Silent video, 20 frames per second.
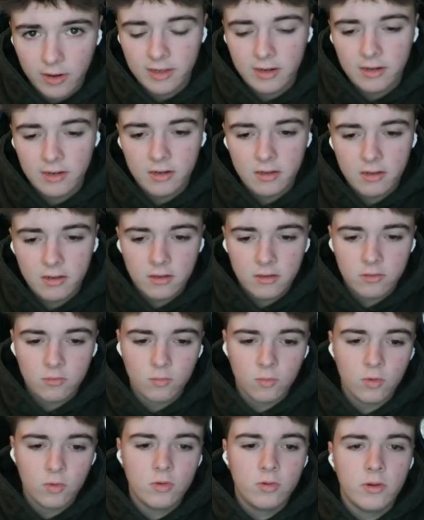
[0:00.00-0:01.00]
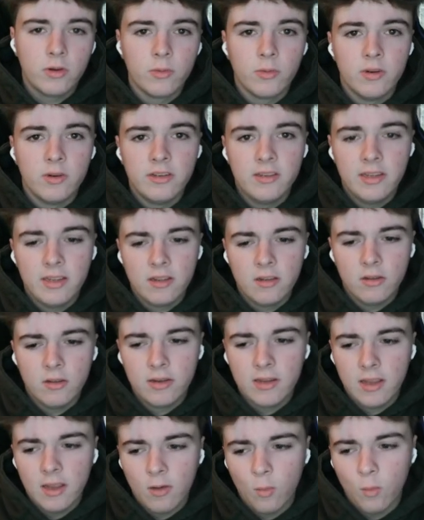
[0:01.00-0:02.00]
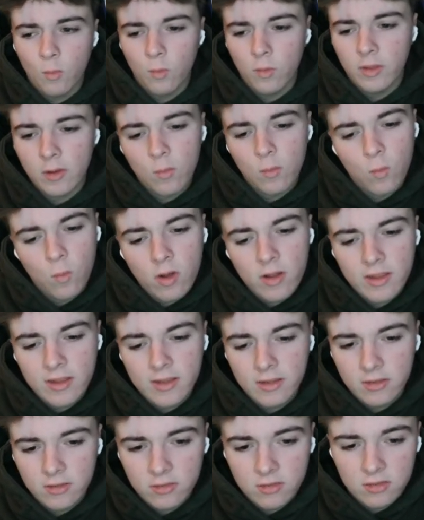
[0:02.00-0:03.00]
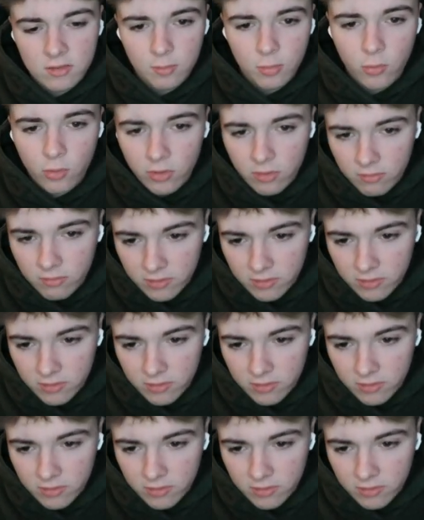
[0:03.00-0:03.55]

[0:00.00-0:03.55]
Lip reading: getting into this real quick, we're going to take a look at what is support and